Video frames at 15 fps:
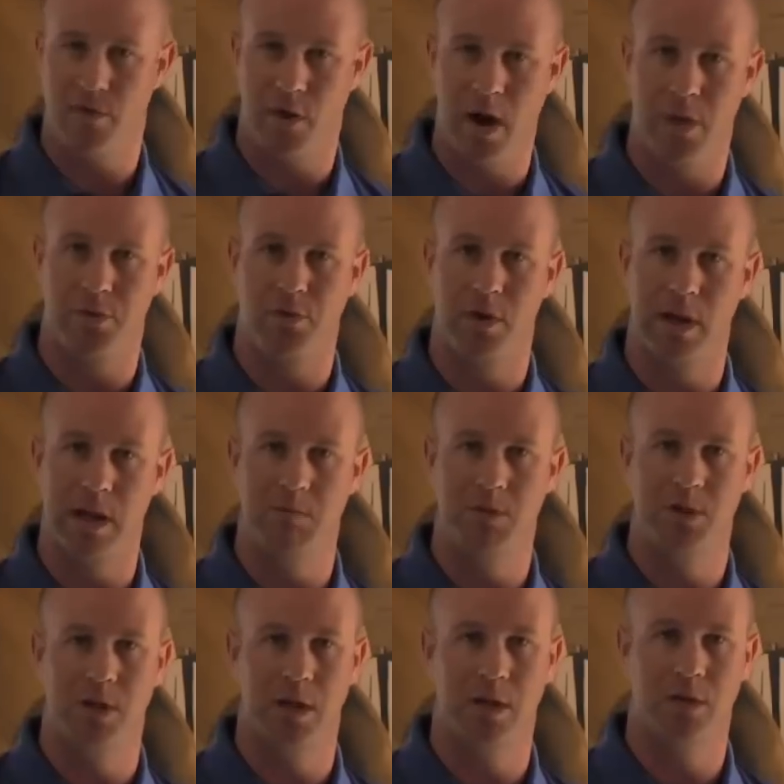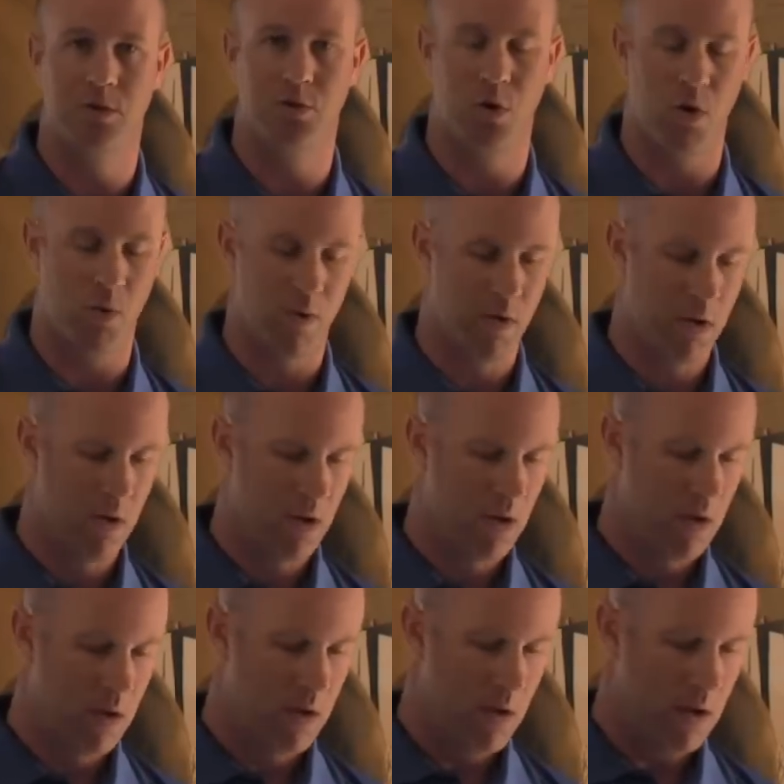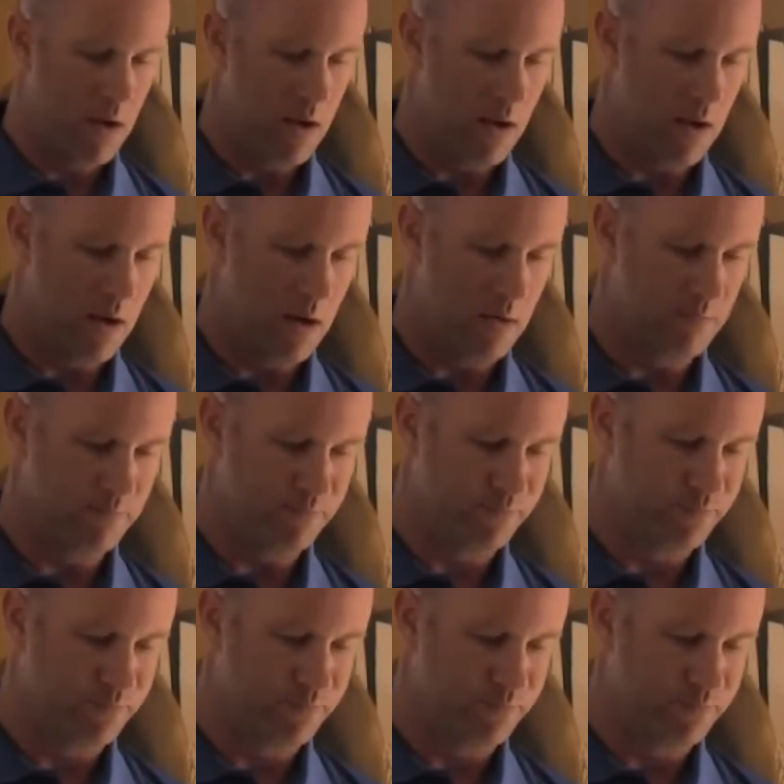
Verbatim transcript: for our 3D machine control. Um,